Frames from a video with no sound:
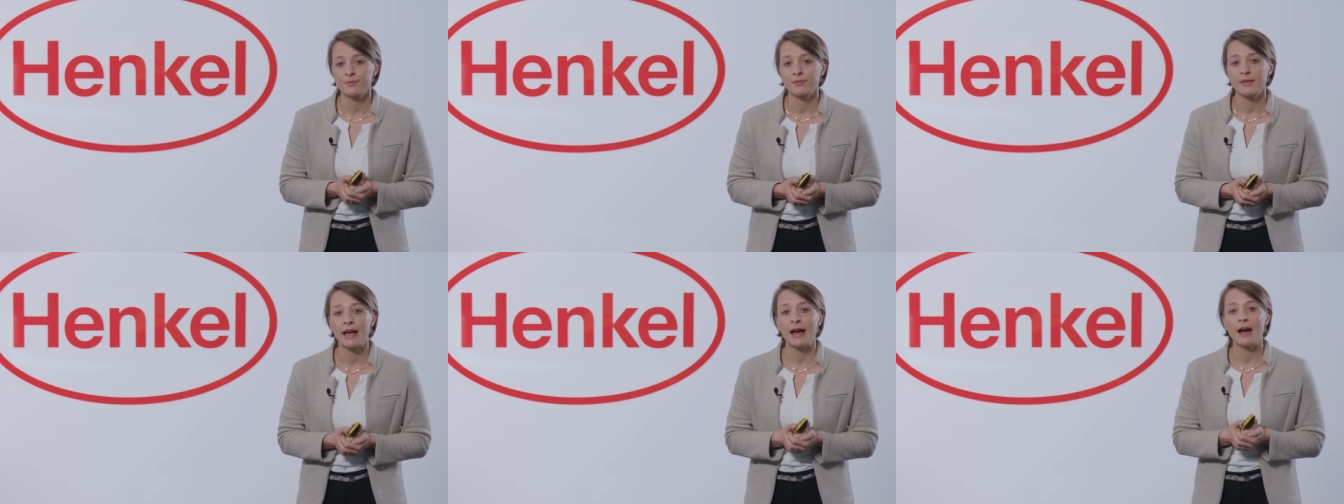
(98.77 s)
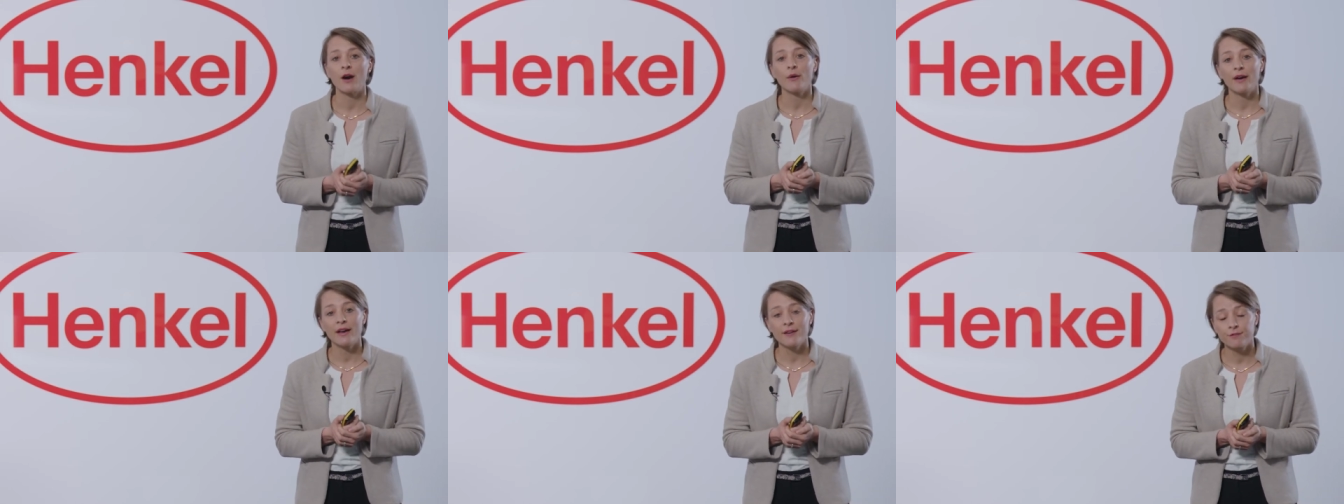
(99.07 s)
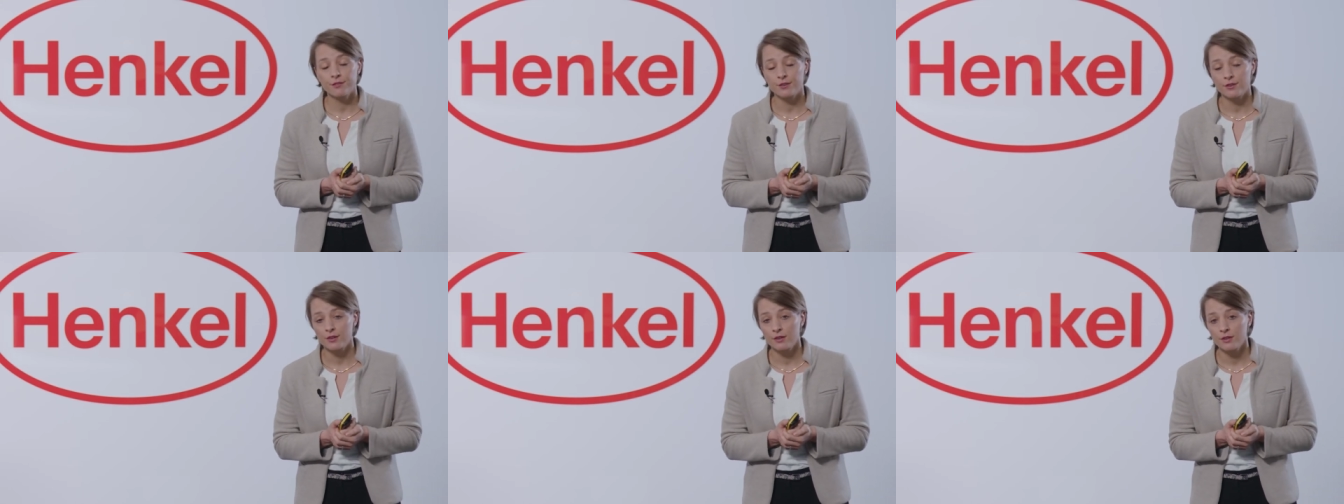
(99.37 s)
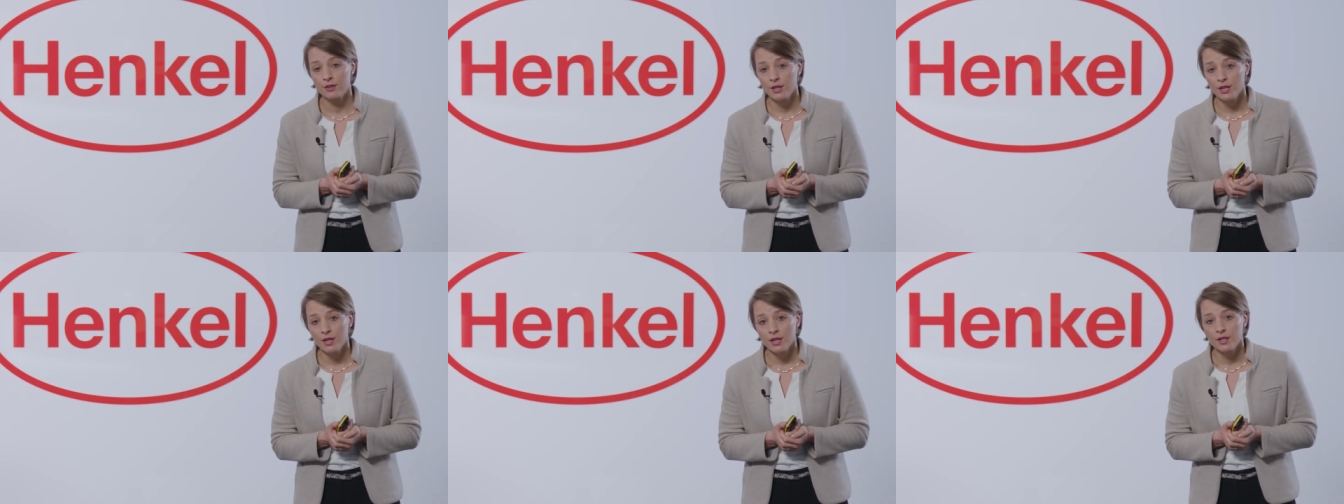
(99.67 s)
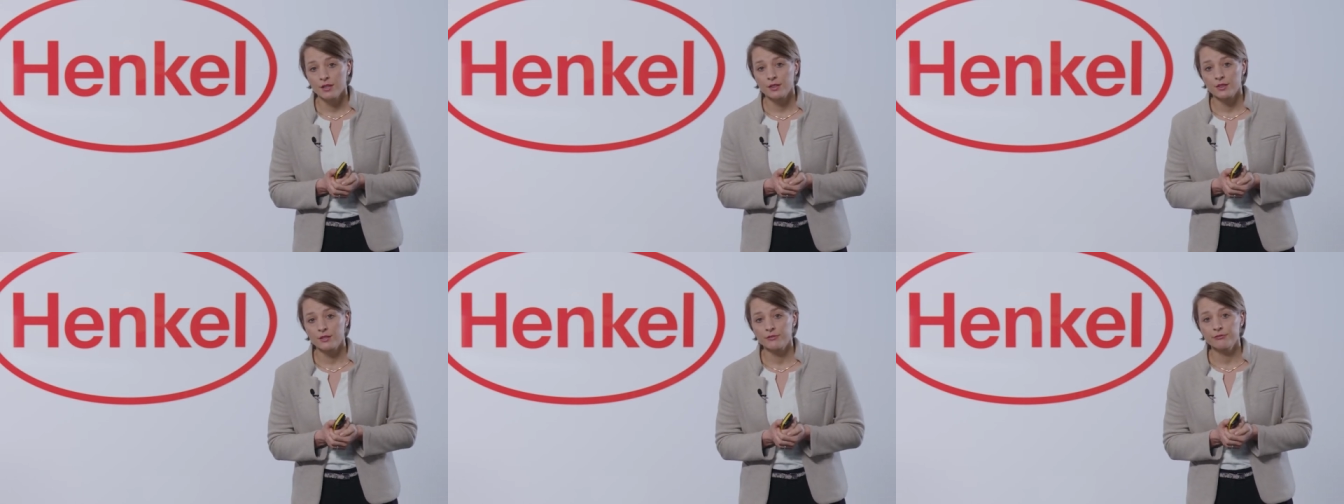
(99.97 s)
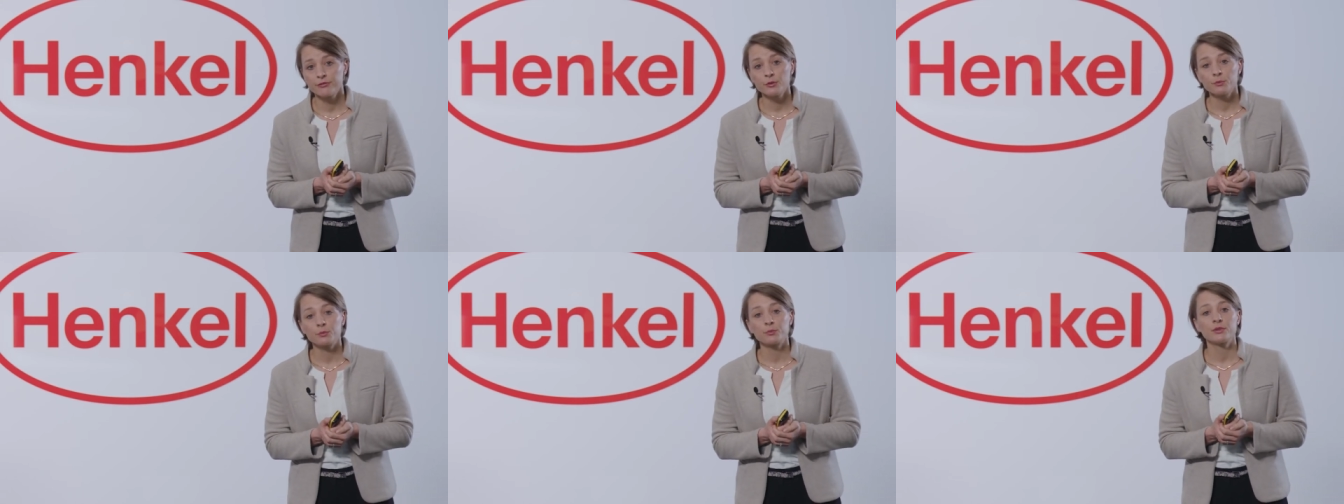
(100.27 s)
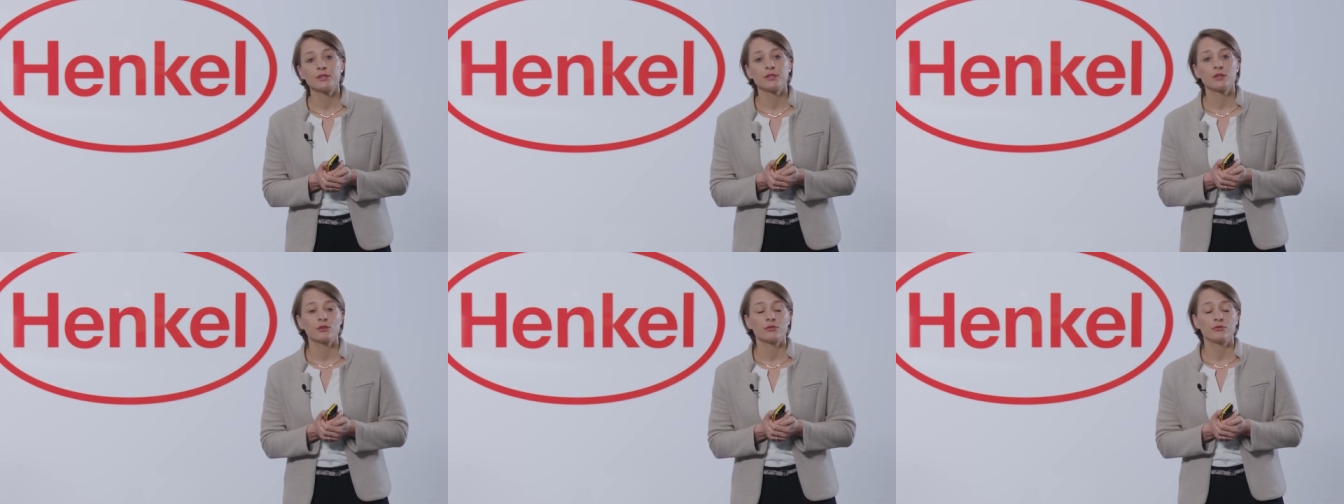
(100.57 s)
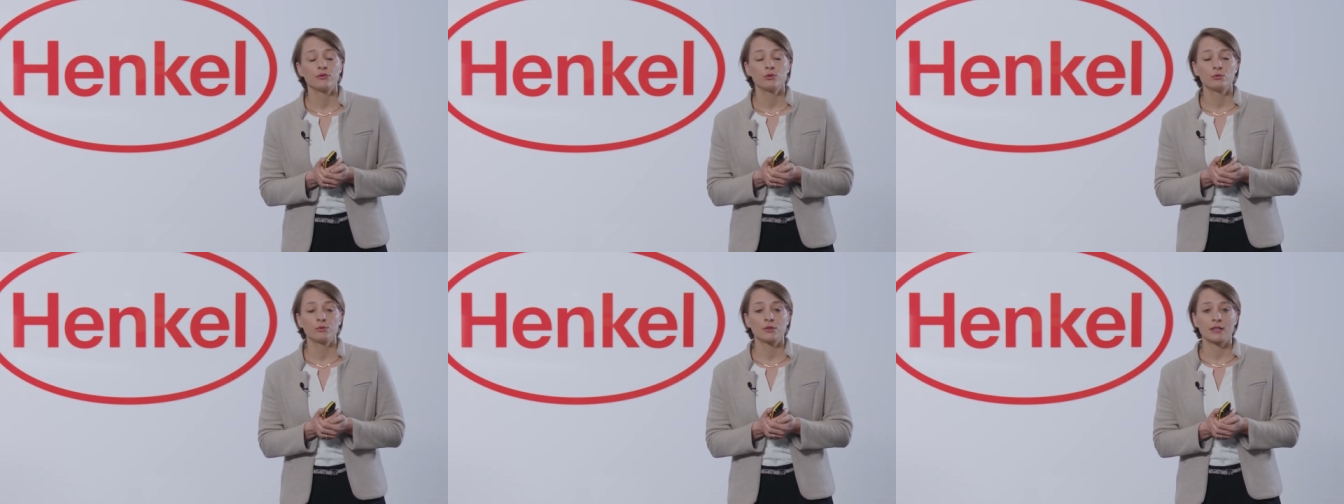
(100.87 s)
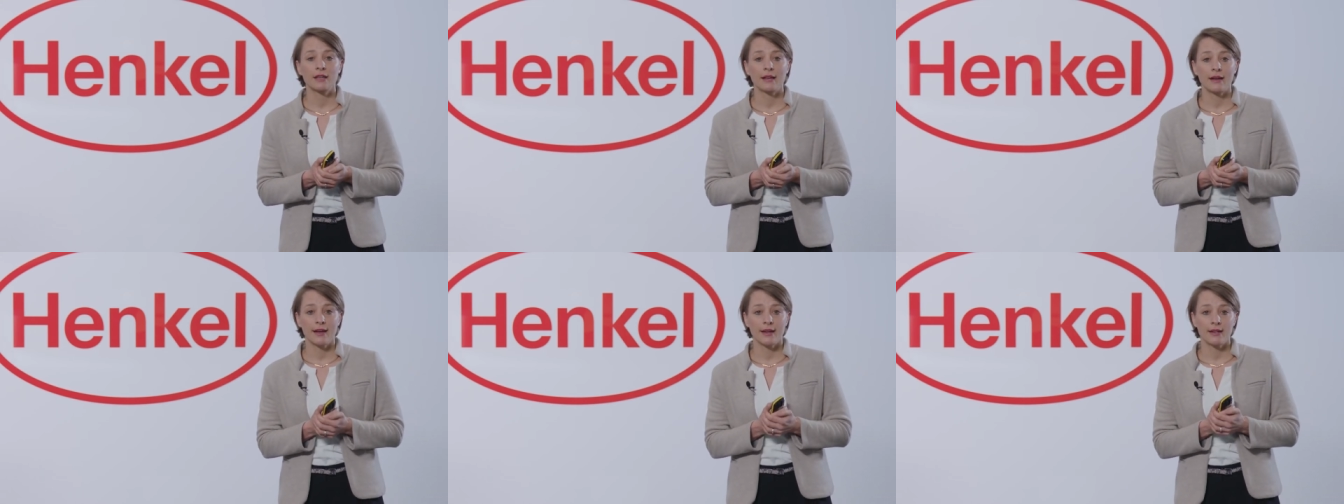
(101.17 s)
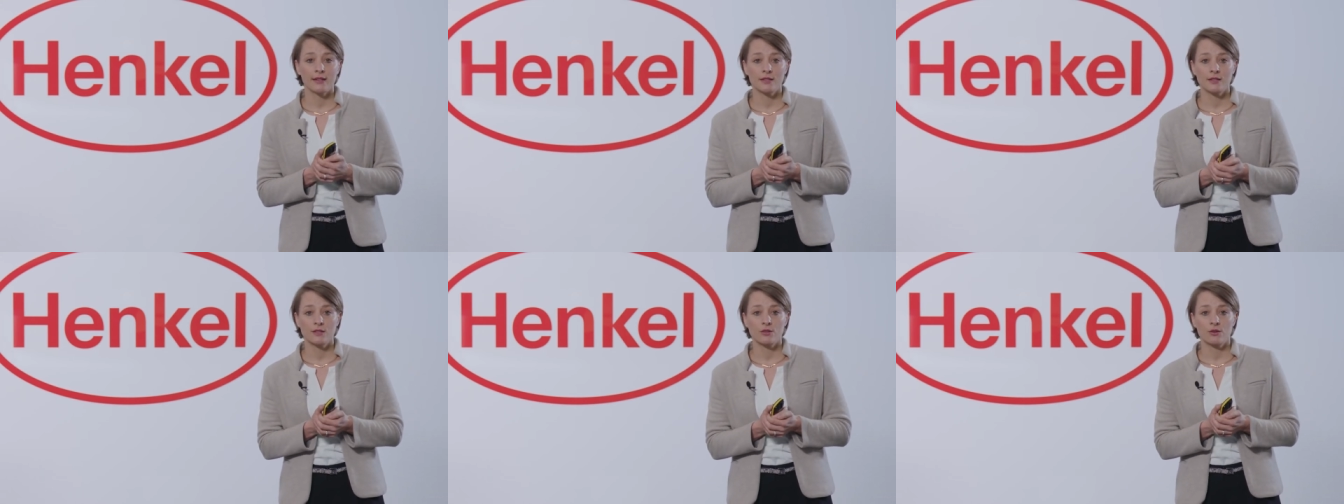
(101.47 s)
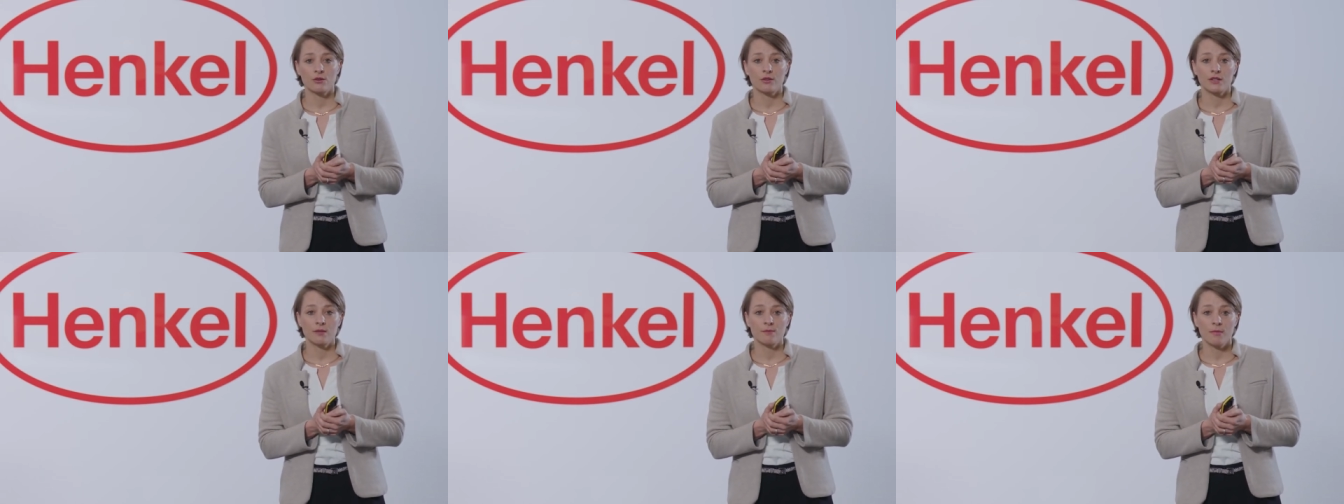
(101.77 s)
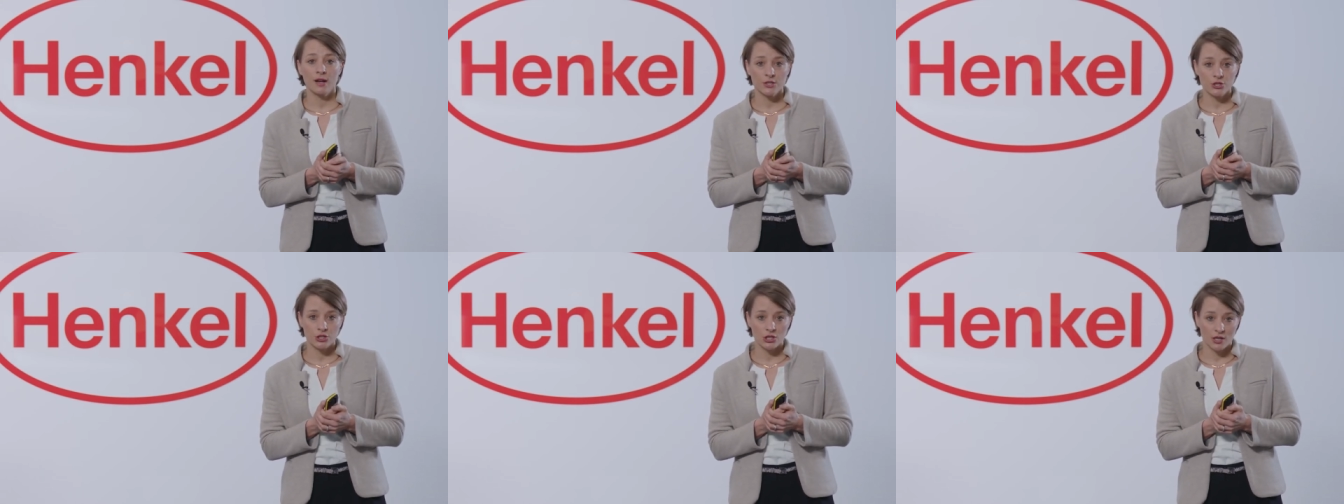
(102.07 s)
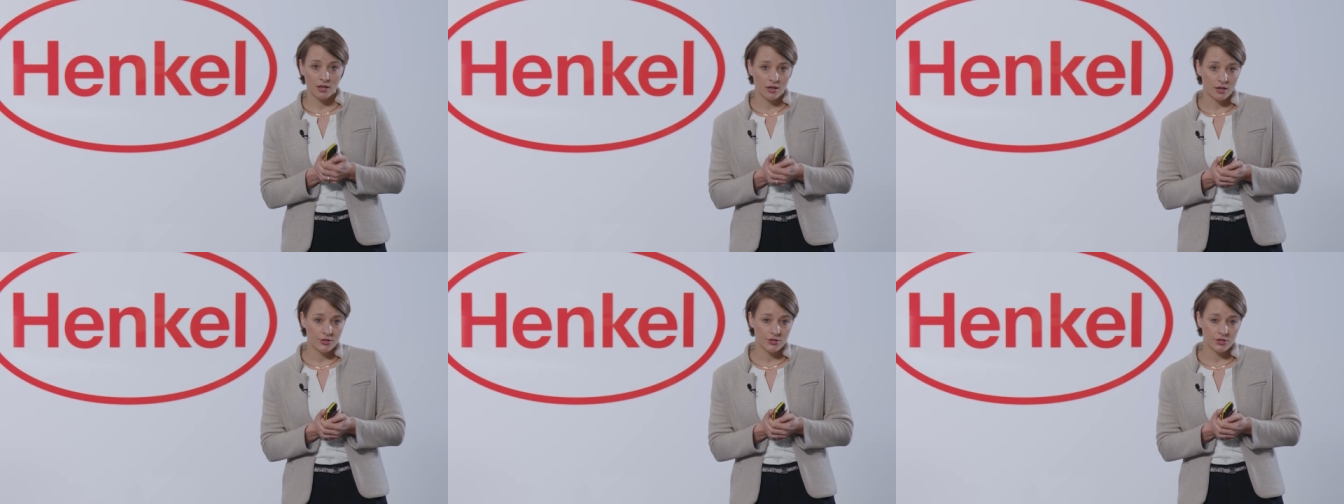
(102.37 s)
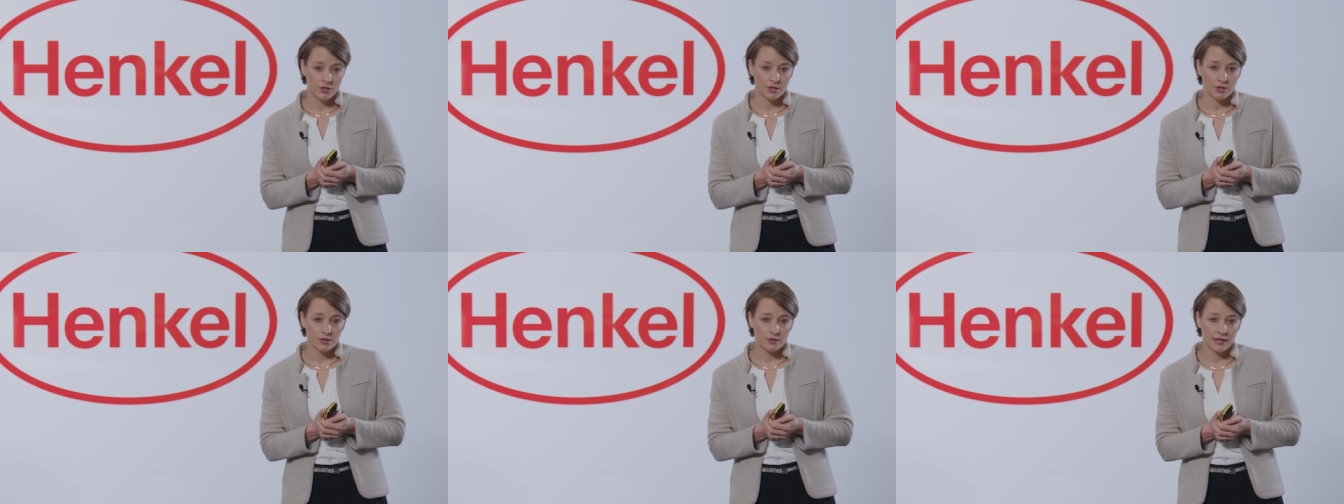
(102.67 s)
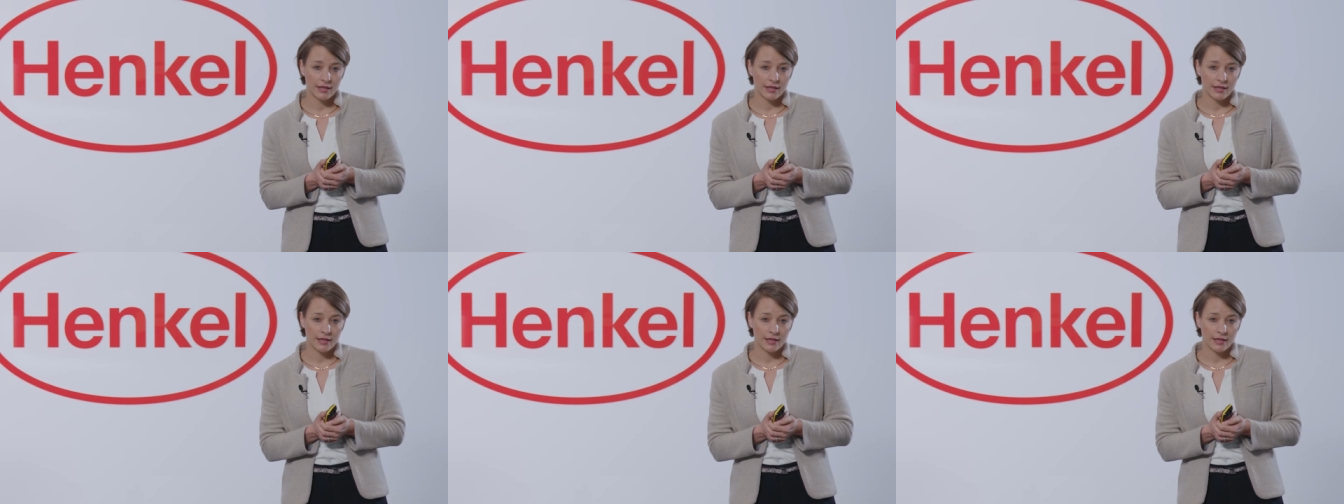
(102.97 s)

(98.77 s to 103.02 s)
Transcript: However, the footprint of humankind is already much larger